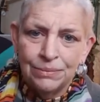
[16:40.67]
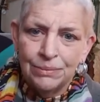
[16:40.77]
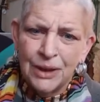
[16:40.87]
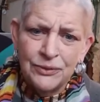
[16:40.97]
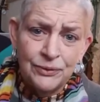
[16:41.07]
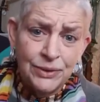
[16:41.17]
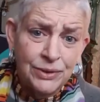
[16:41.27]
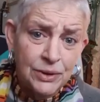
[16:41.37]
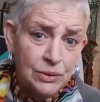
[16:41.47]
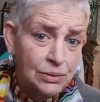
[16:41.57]
my
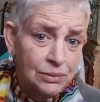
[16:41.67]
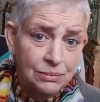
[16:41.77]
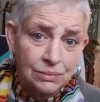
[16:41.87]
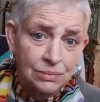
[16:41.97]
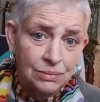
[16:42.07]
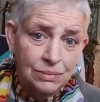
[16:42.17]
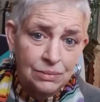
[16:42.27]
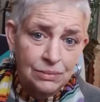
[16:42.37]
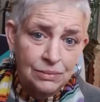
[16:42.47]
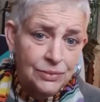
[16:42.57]
physical
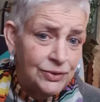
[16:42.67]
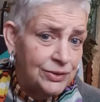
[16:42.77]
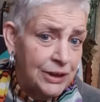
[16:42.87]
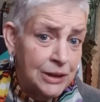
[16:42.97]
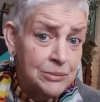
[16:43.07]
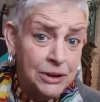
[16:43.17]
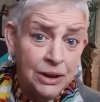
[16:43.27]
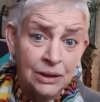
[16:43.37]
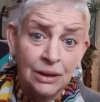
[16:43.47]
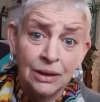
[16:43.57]

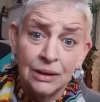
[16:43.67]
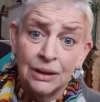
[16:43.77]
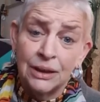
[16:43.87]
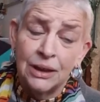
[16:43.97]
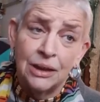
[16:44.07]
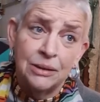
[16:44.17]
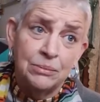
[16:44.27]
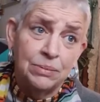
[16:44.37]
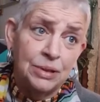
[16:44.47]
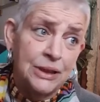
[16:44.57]
stamina. I
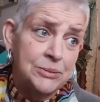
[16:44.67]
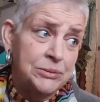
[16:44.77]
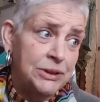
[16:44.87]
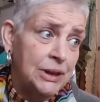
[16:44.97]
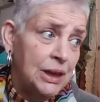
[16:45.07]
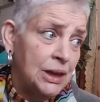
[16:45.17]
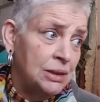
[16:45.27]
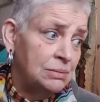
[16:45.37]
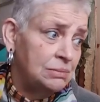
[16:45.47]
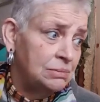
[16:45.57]
blamed it
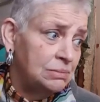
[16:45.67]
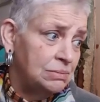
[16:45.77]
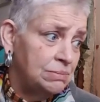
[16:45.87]
on